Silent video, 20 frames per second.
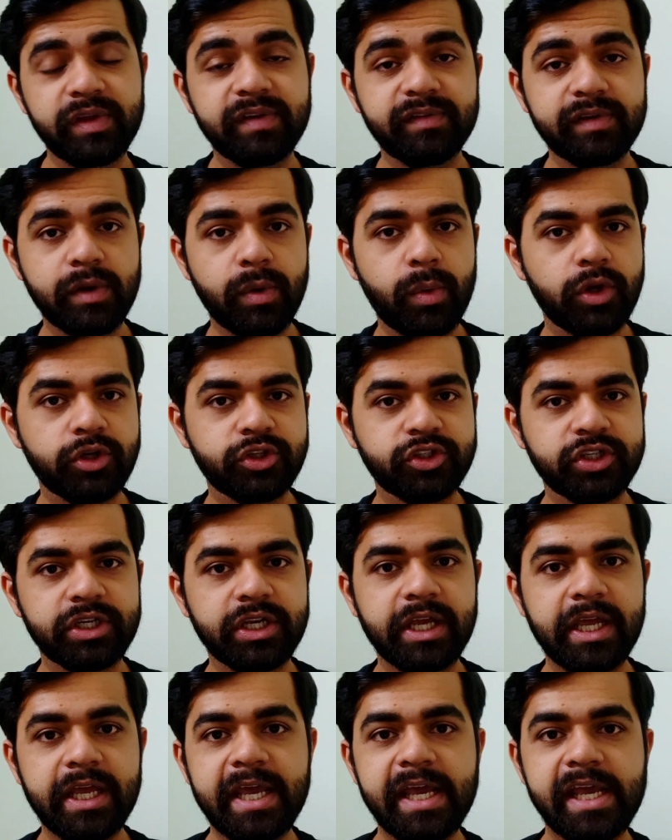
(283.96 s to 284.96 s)
we are watching
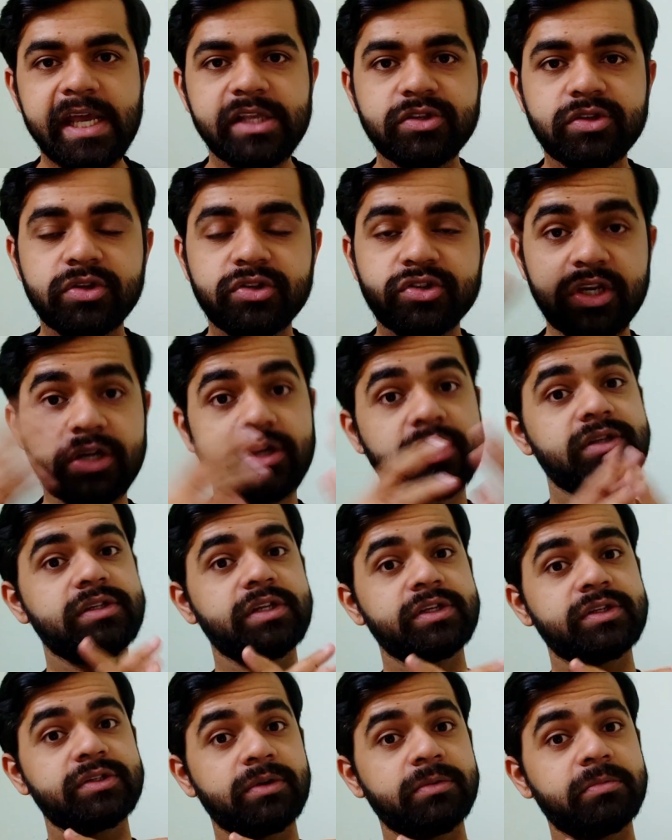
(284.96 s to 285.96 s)
is Schindler's
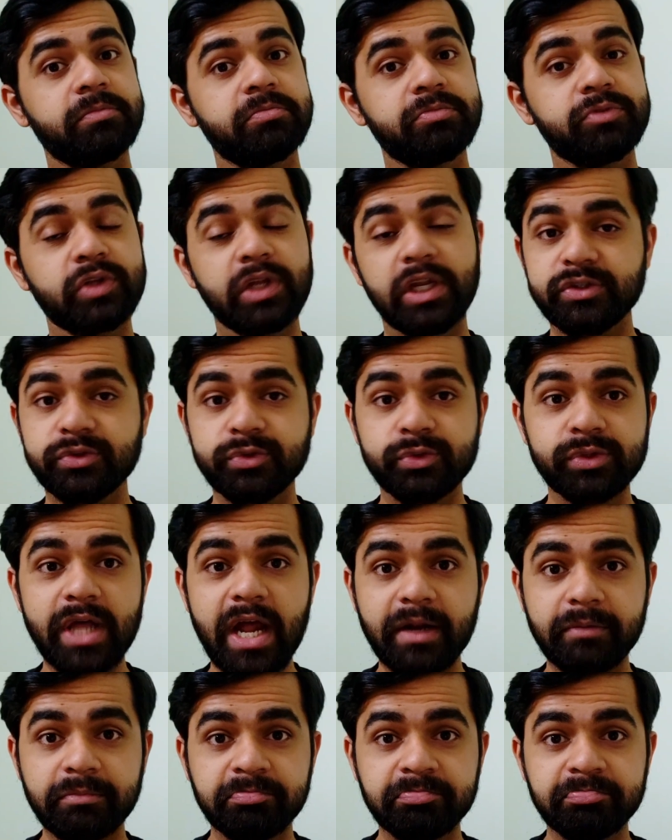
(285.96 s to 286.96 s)
List. So let's do that.